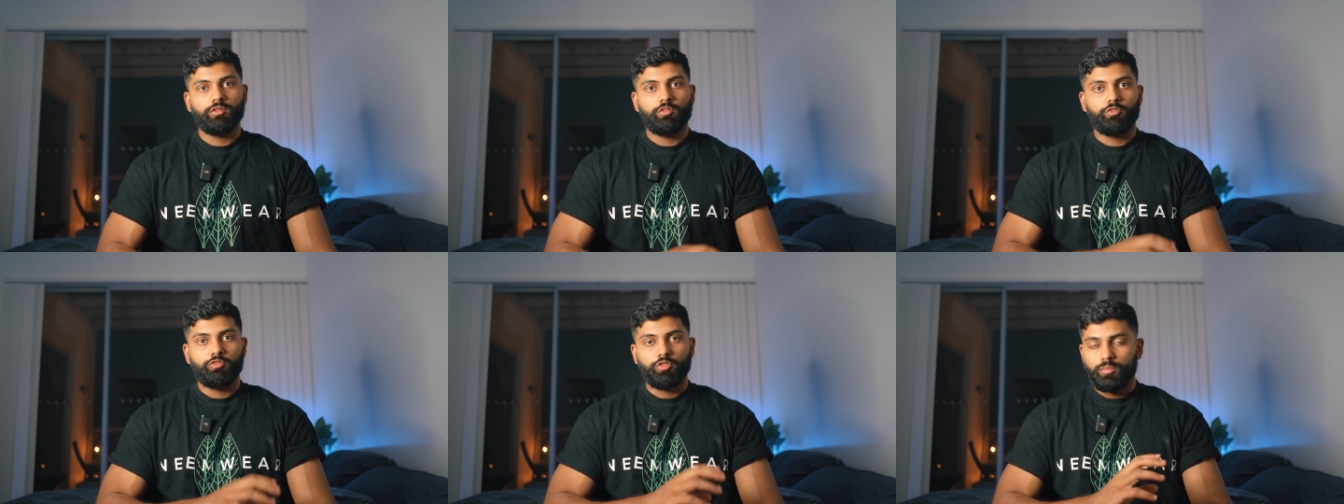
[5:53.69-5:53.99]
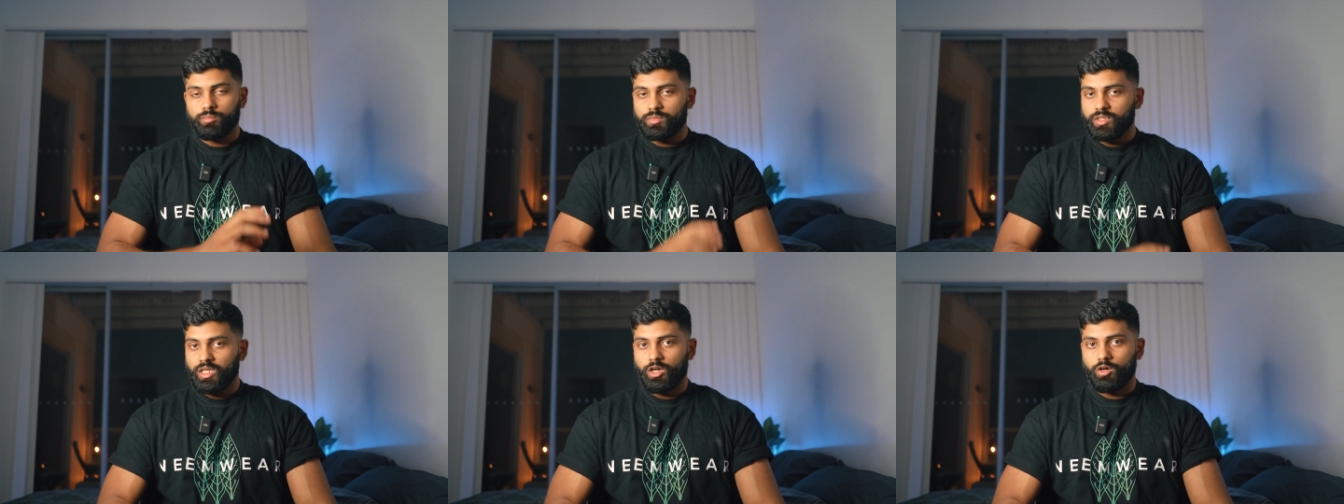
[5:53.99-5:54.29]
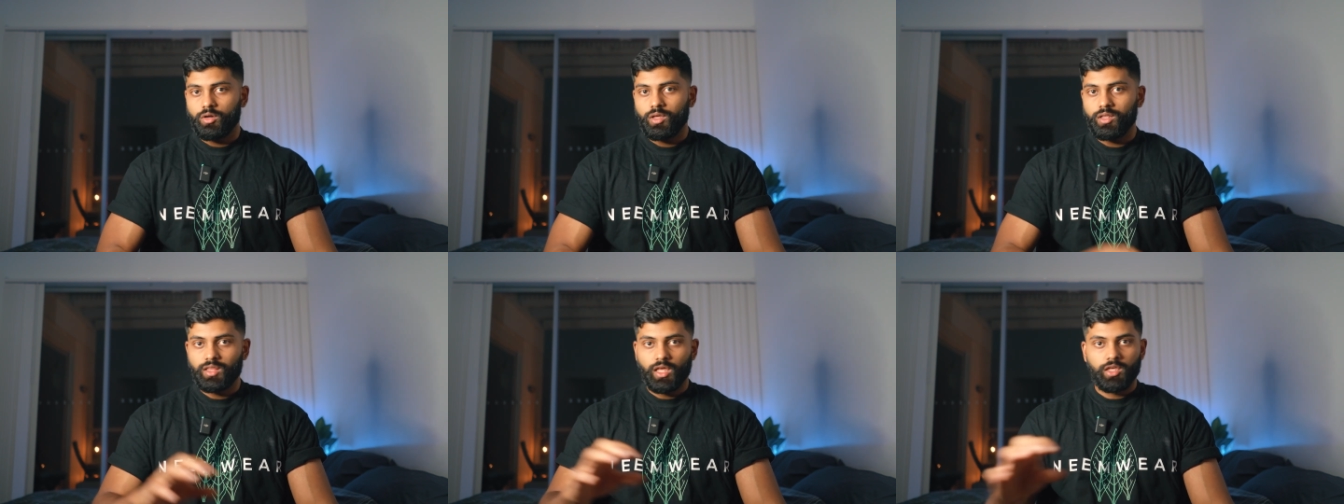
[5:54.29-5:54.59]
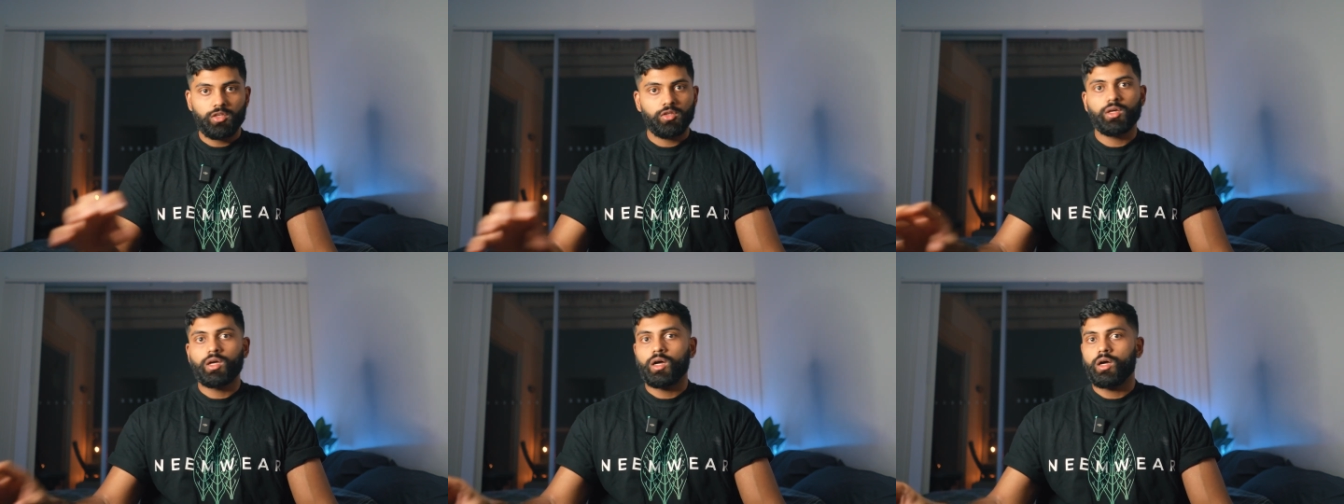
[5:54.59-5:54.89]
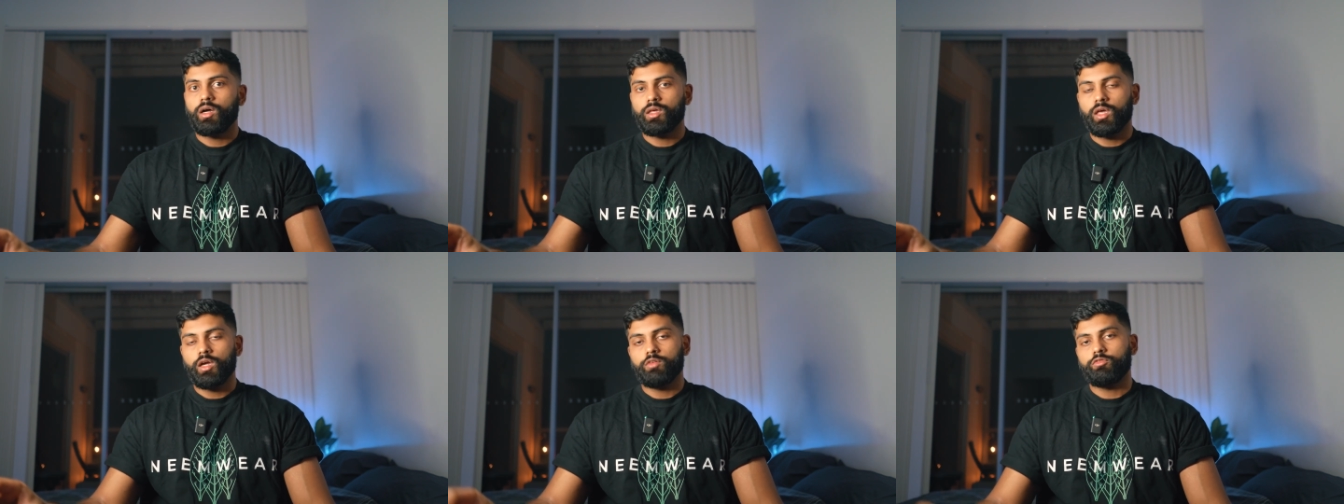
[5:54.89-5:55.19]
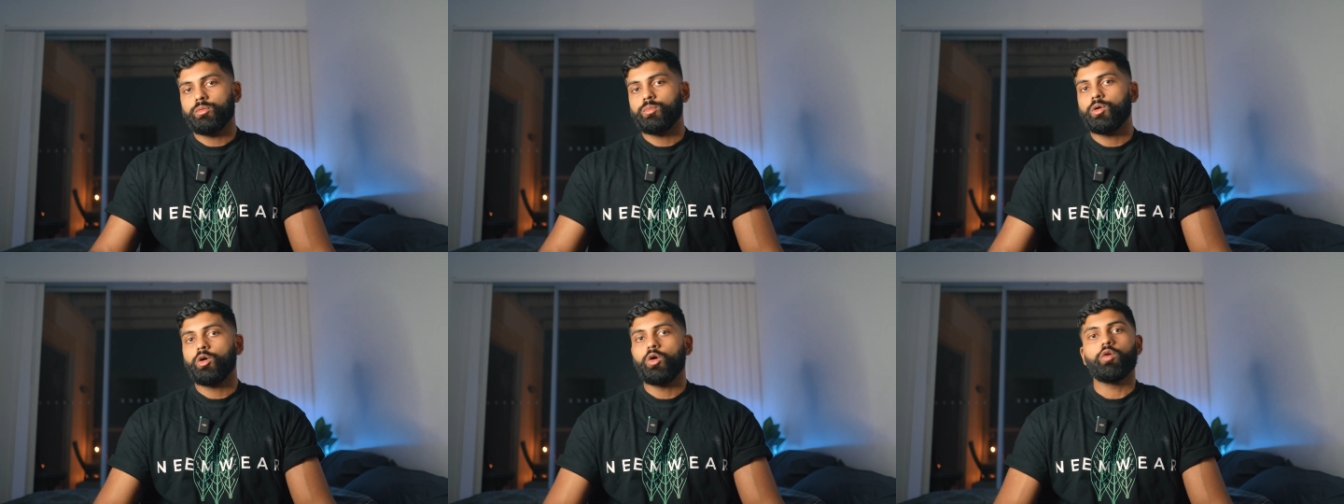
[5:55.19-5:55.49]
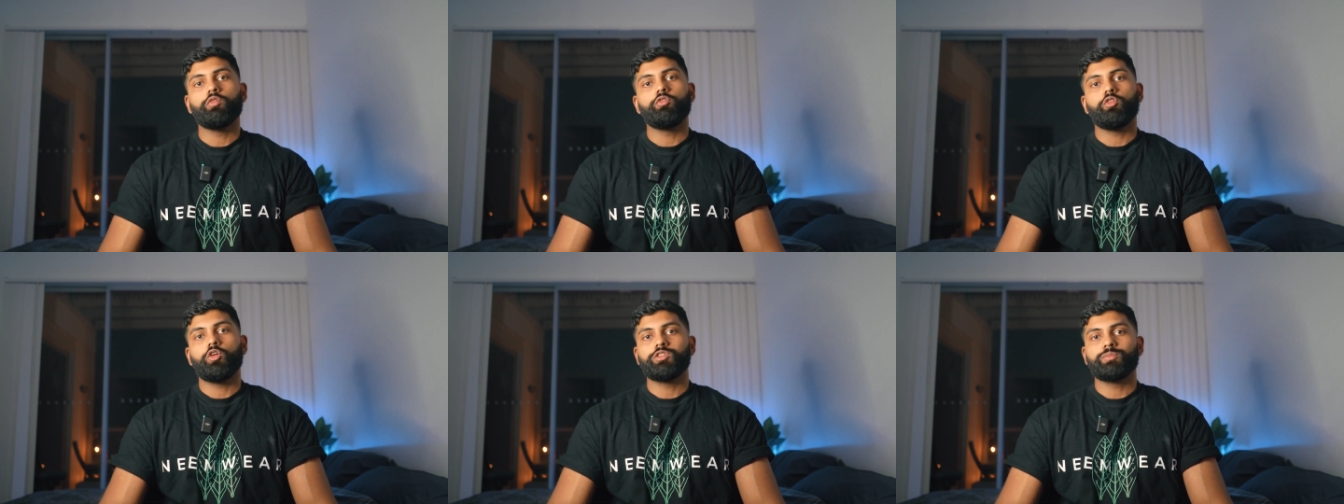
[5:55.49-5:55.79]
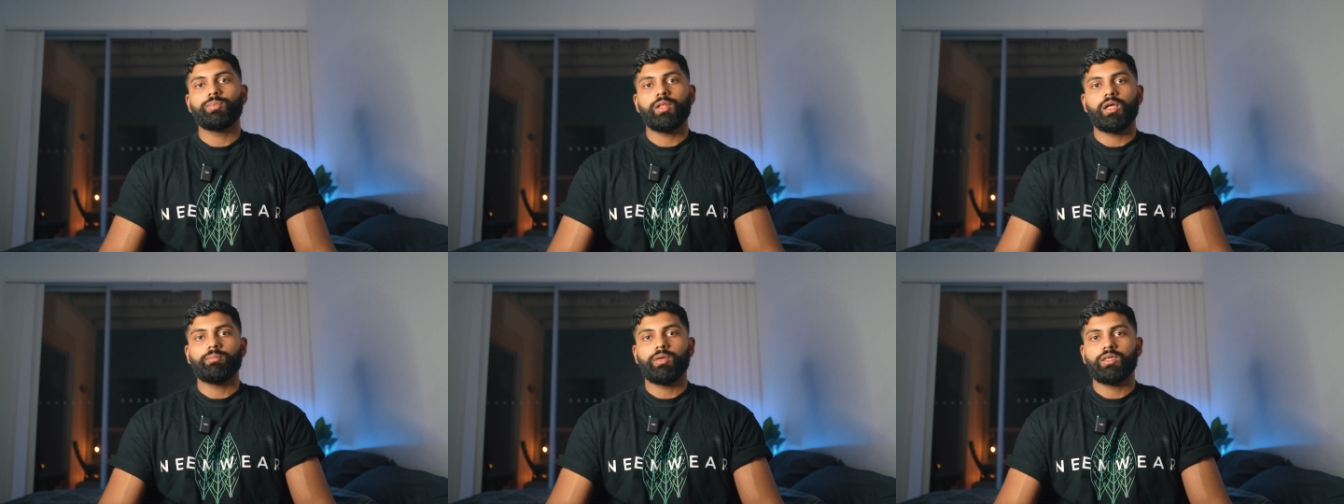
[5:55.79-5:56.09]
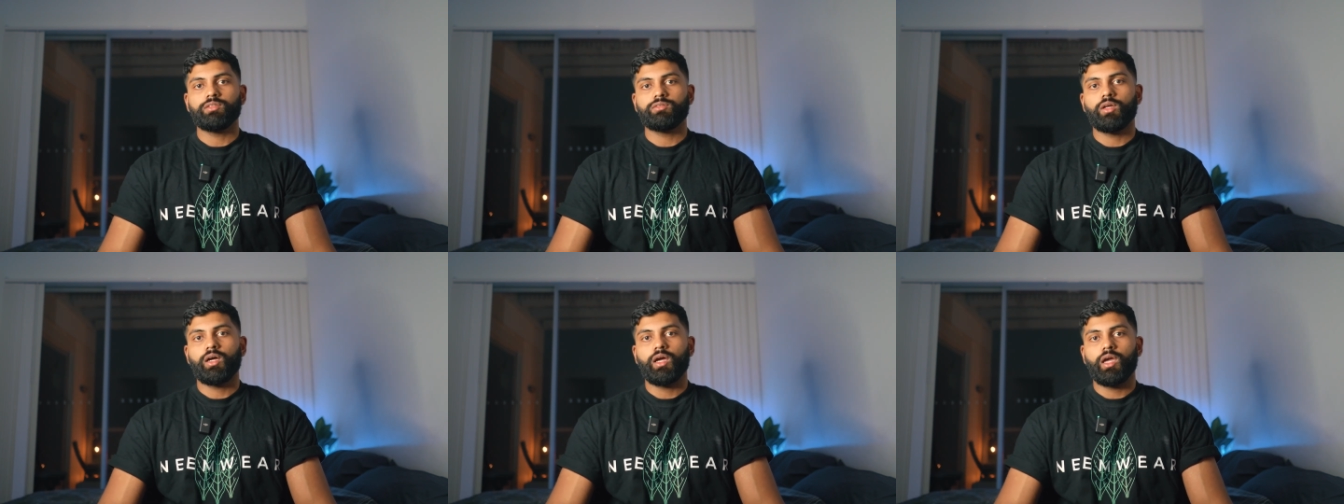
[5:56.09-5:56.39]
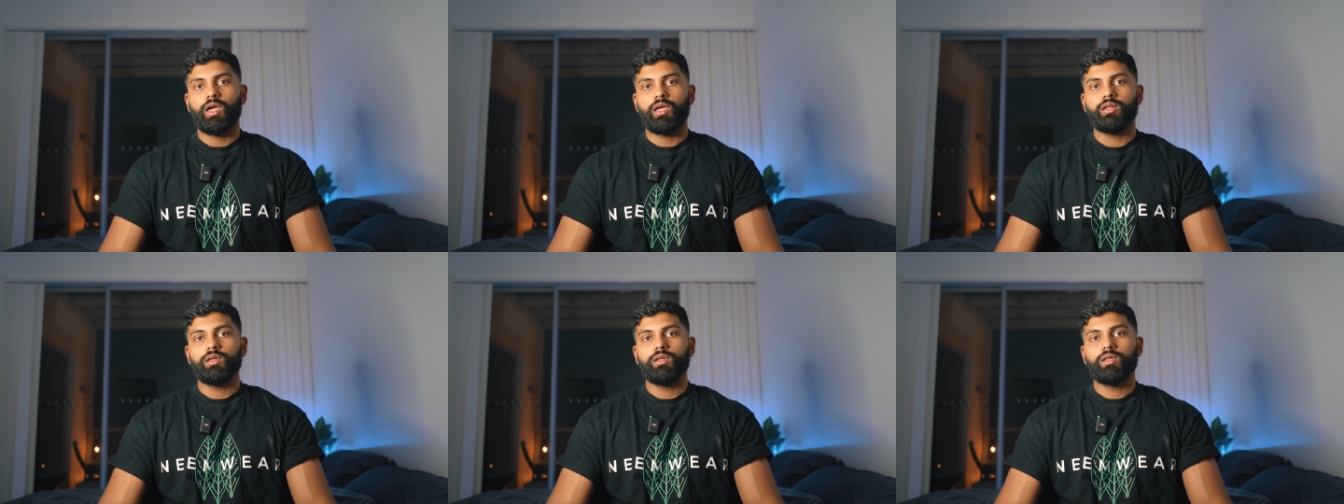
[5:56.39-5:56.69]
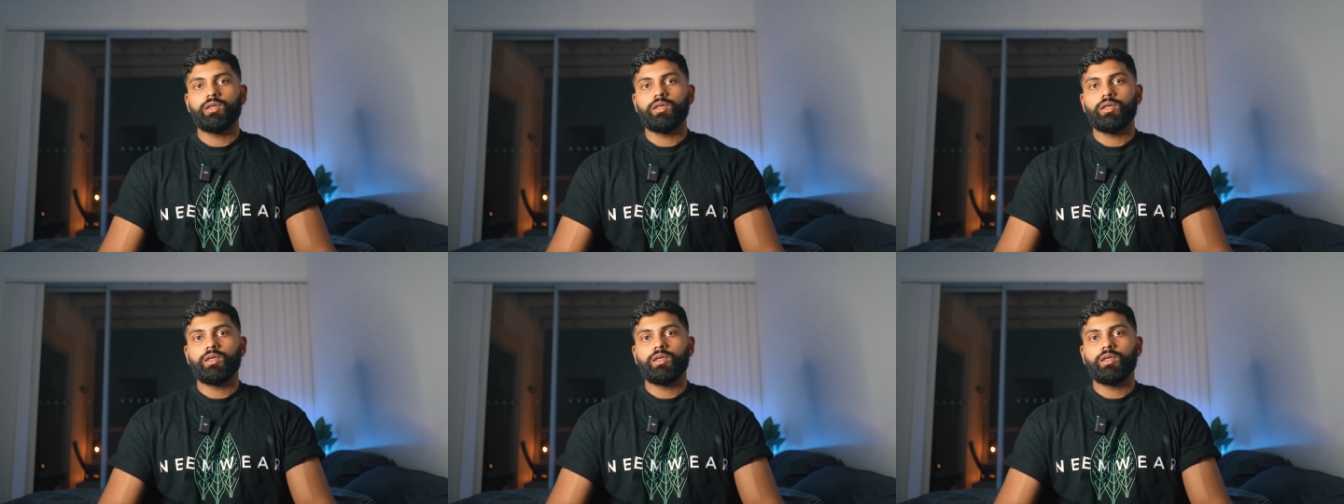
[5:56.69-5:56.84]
from dairy, that you can't get from a whole foods plant-based diet.